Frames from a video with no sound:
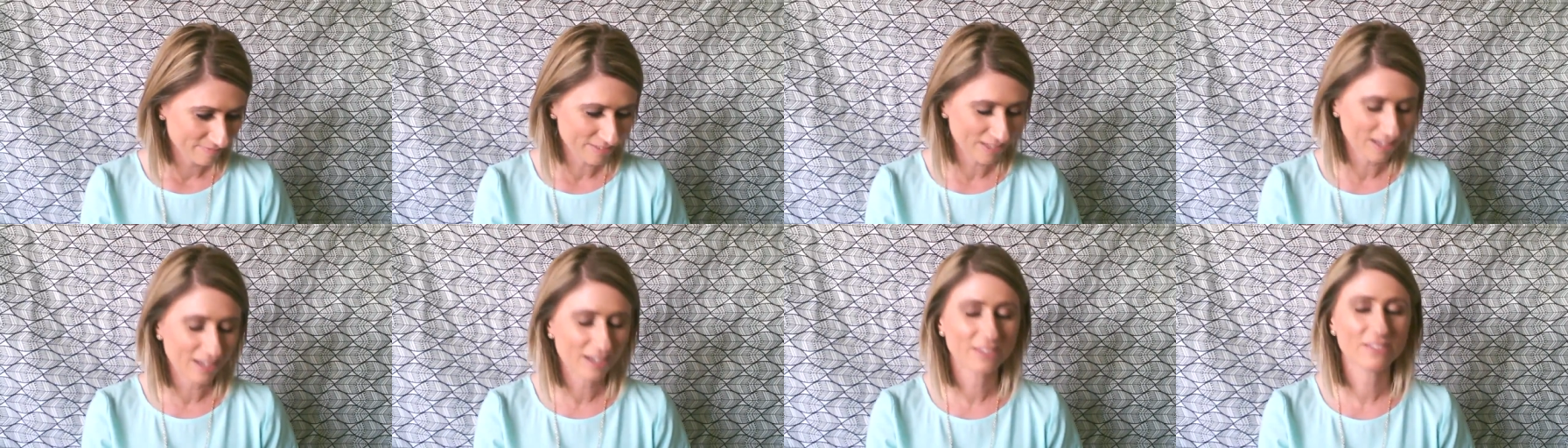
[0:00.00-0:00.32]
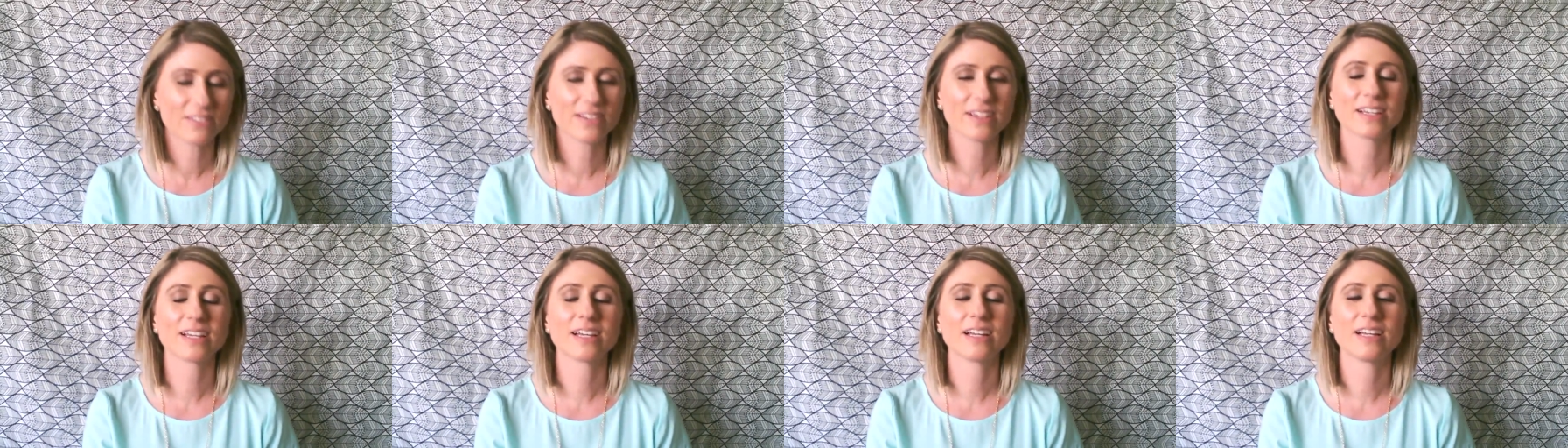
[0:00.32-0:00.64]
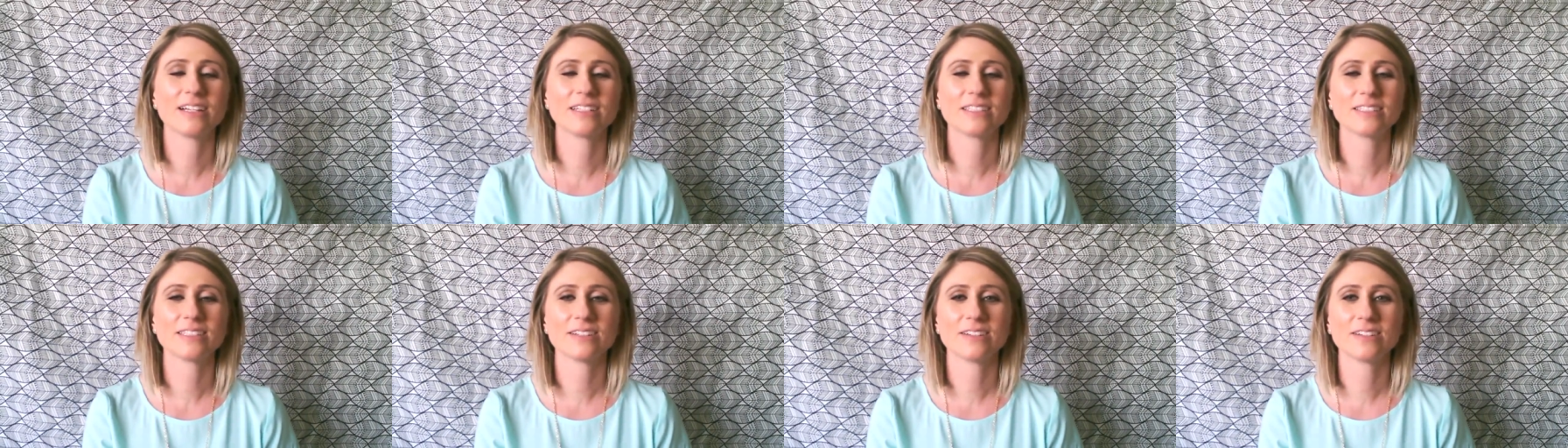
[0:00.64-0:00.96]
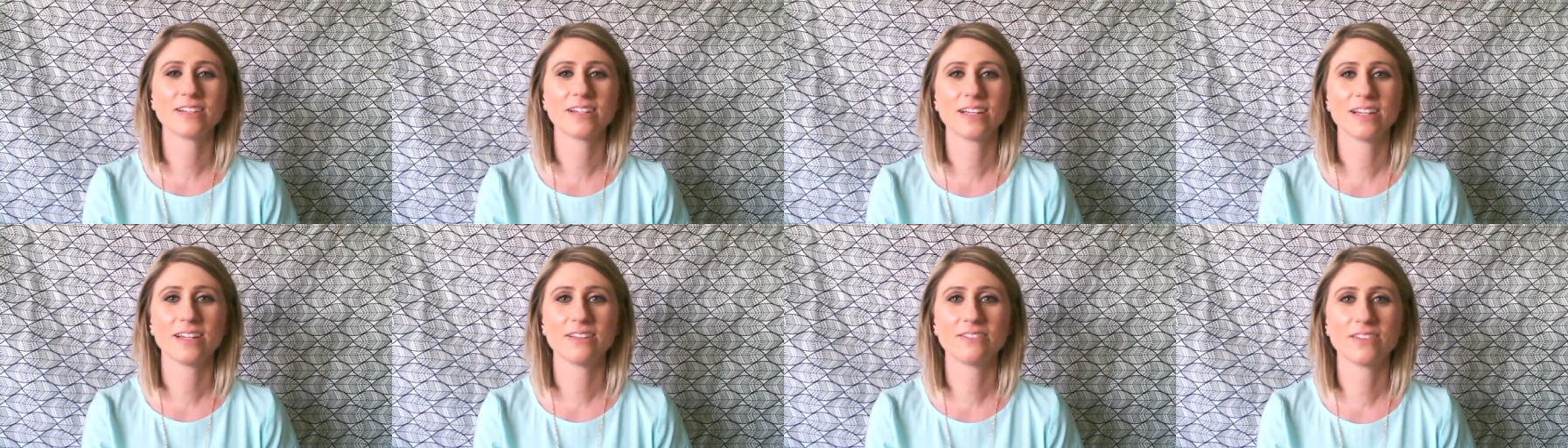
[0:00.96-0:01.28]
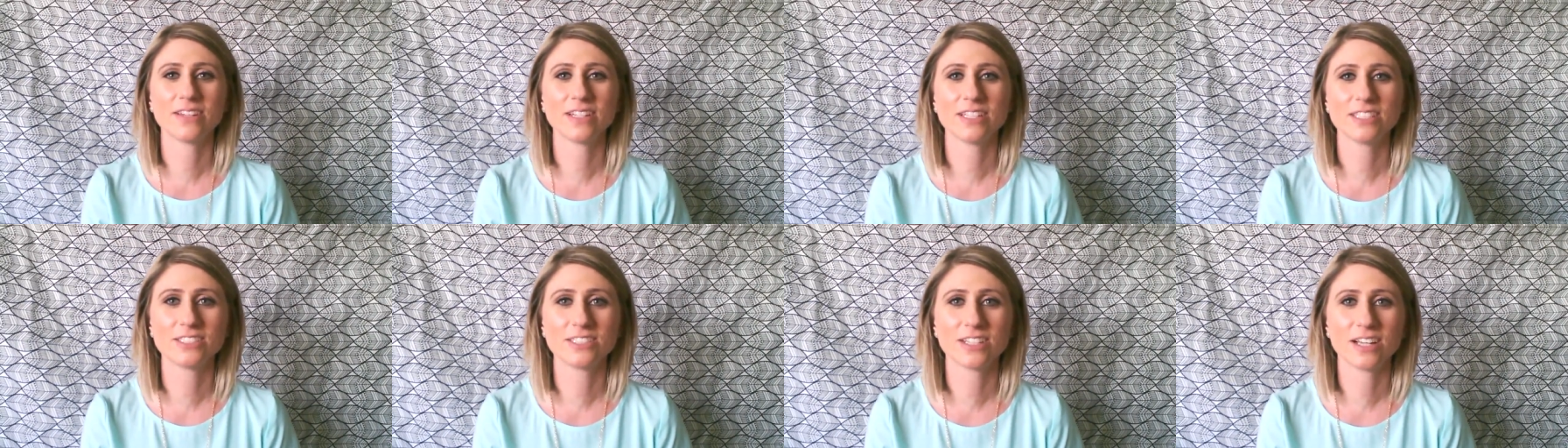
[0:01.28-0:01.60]
Oh my gosh. Okay, I'm
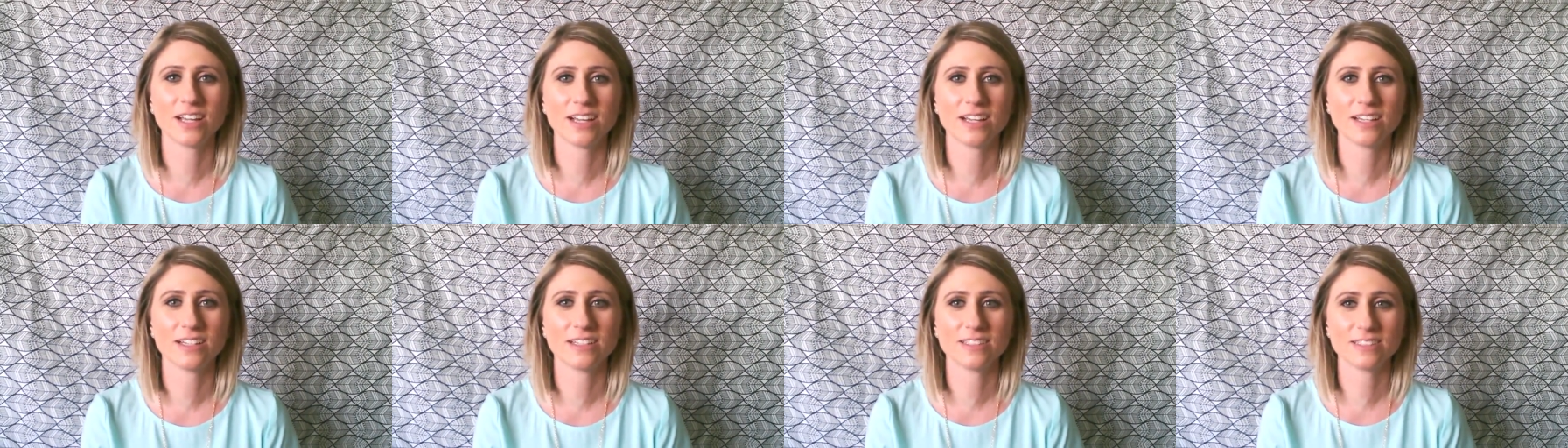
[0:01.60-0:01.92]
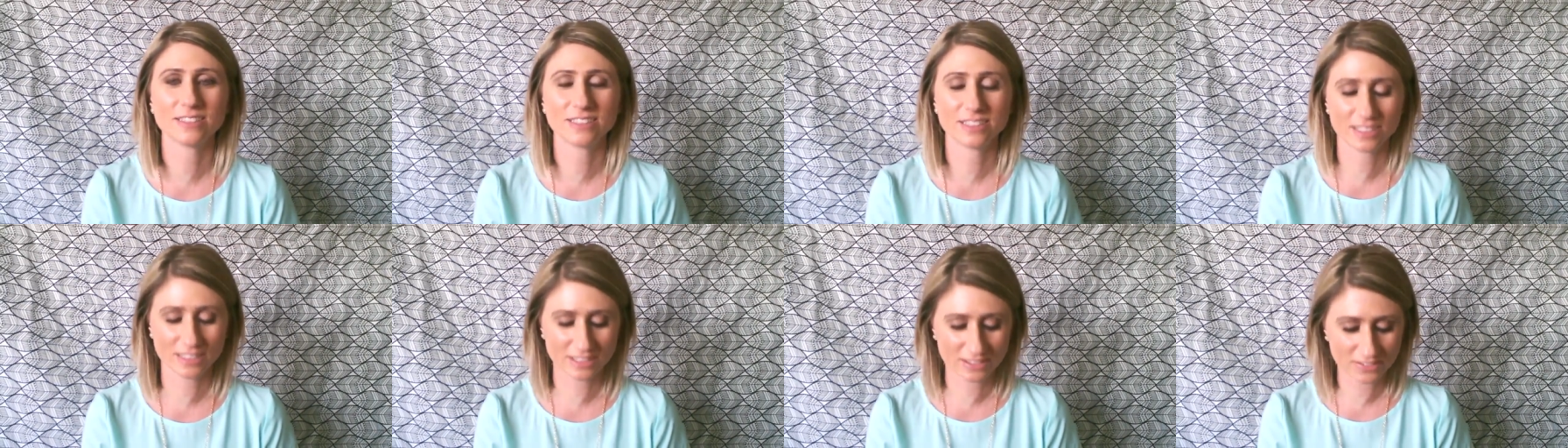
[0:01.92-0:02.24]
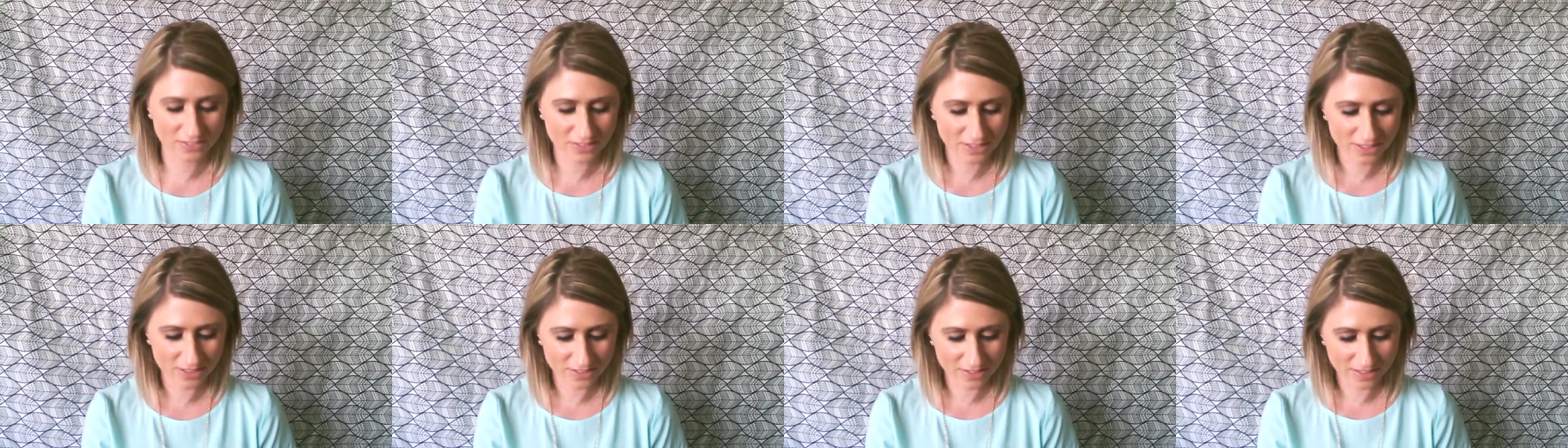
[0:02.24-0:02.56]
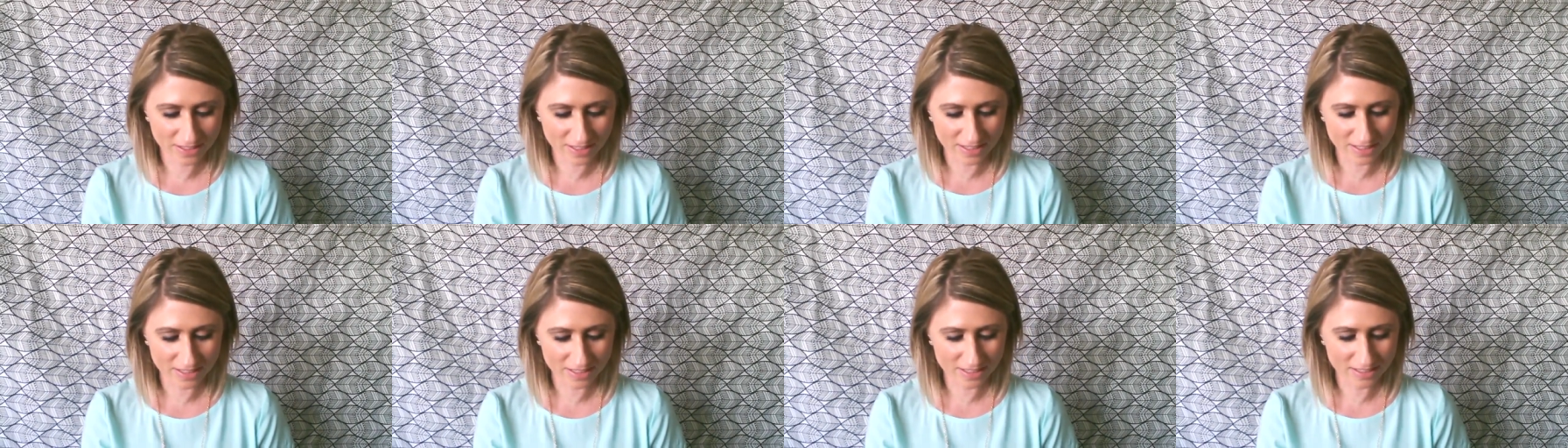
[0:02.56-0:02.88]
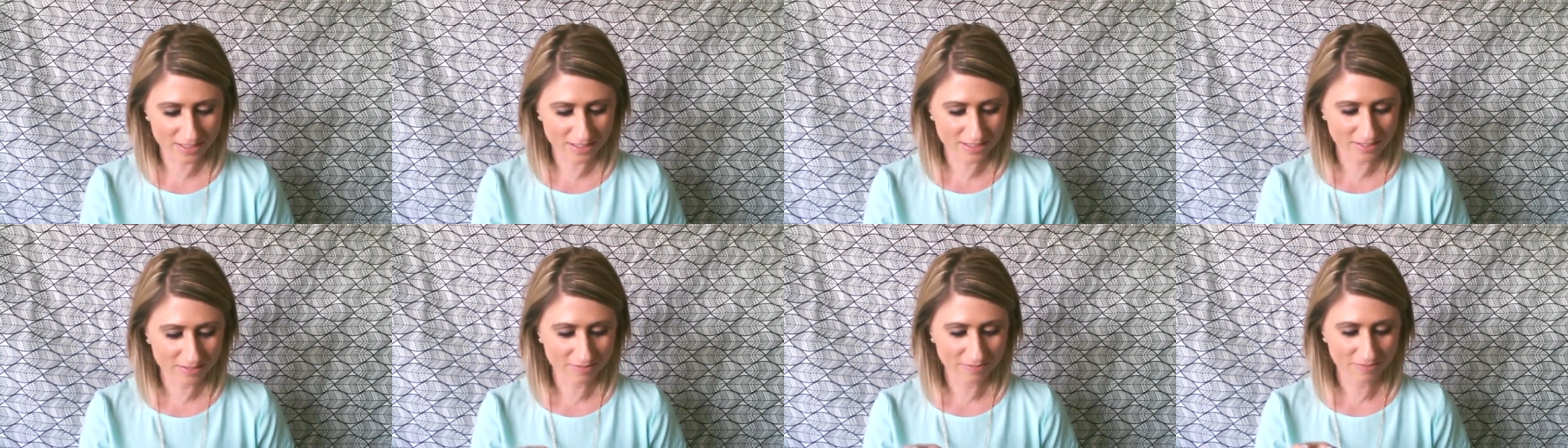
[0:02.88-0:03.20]
going to try it just for you
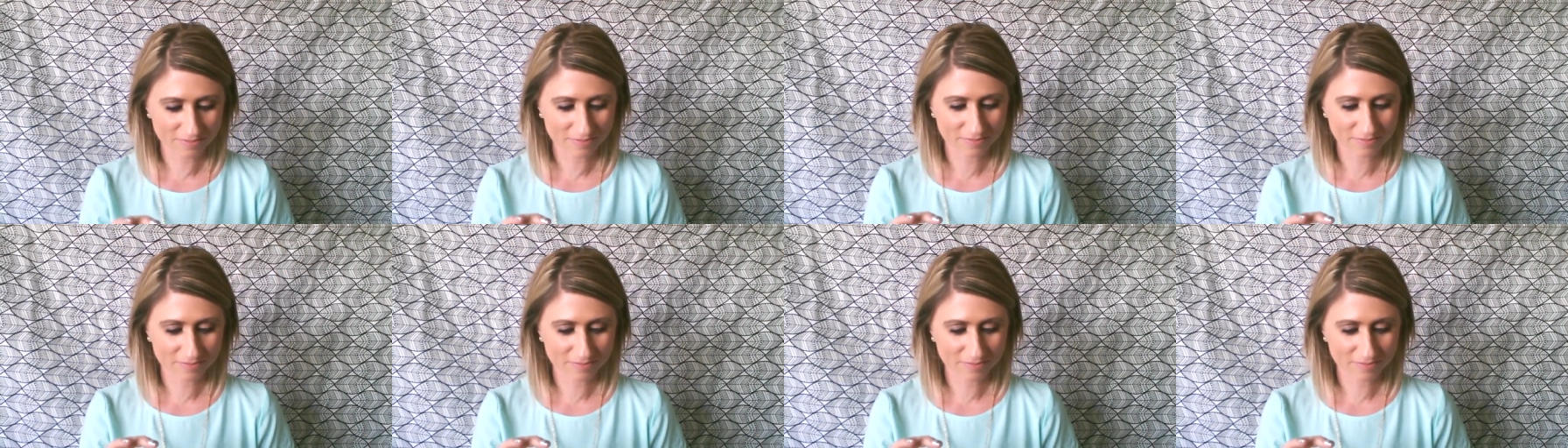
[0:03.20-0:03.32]
guys.